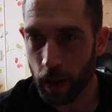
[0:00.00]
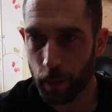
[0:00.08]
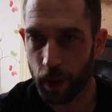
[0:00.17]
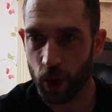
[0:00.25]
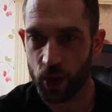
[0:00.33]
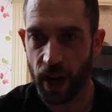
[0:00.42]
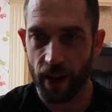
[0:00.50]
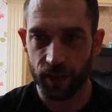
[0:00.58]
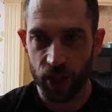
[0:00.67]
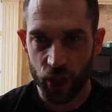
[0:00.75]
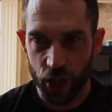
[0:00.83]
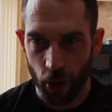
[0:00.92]
because you're having
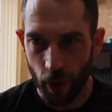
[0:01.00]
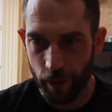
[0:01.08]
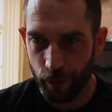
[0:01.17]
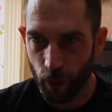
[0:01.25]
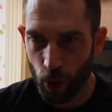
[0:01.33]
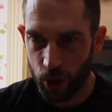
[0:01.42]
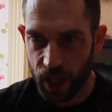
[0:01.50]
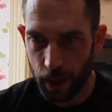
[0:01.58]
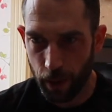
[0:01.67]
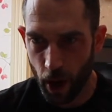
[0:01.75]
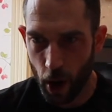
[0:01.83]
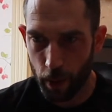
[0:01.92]
to generate force,
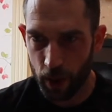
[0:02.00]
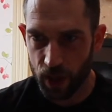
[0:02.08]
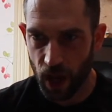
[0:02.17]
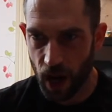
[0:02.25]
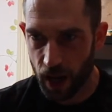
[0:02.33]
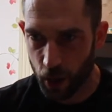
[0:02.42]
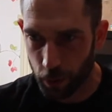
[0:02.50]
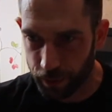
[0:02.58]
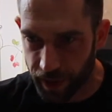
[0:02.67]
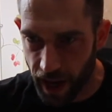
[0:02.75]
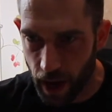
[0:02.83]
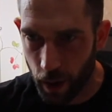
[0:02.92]
keep the elbows tight, come
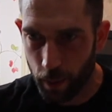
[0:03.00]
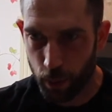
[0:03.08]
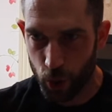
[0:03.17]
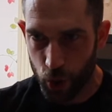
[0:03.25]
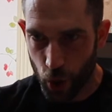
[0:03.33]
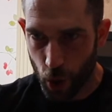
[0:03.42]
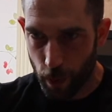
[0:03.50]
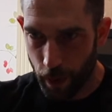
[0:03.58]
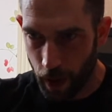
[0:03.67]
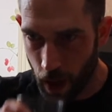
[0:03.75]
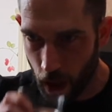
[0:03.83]
down, push up.